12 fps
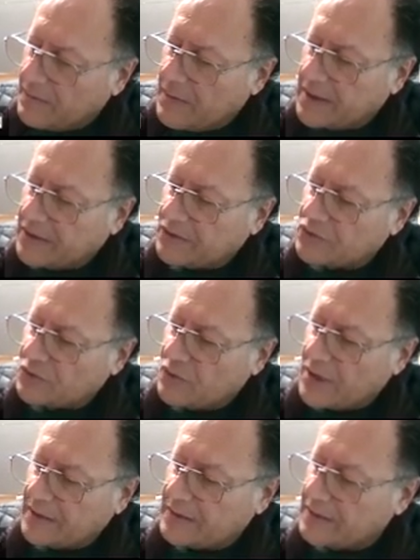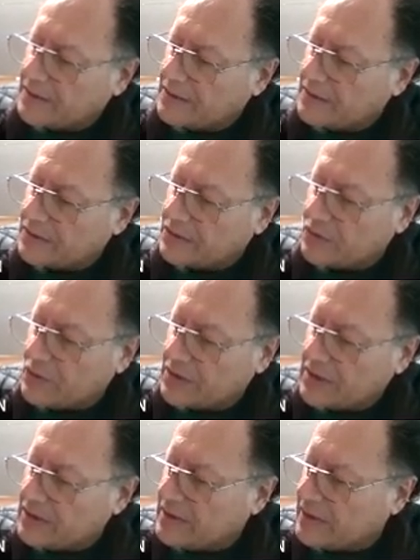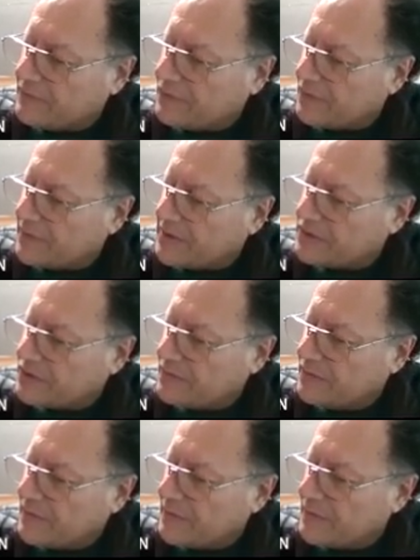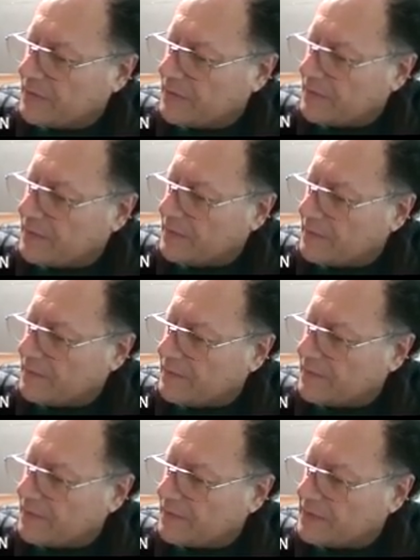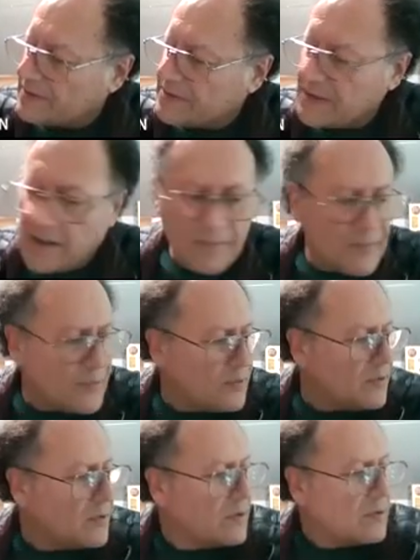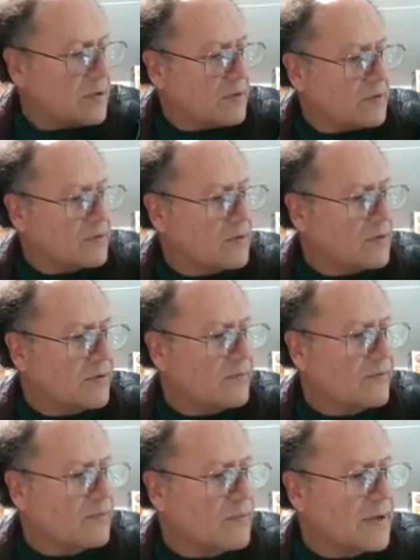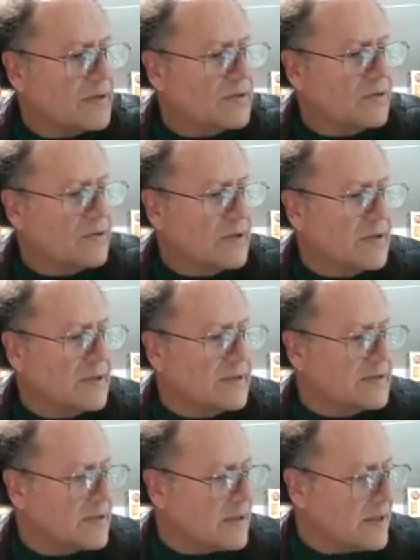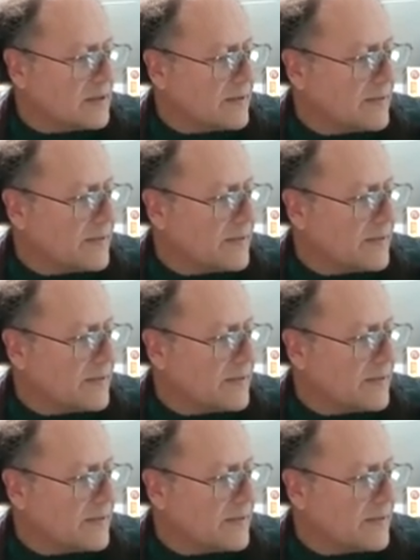minus 1. So we need the information from the sample. So the information is that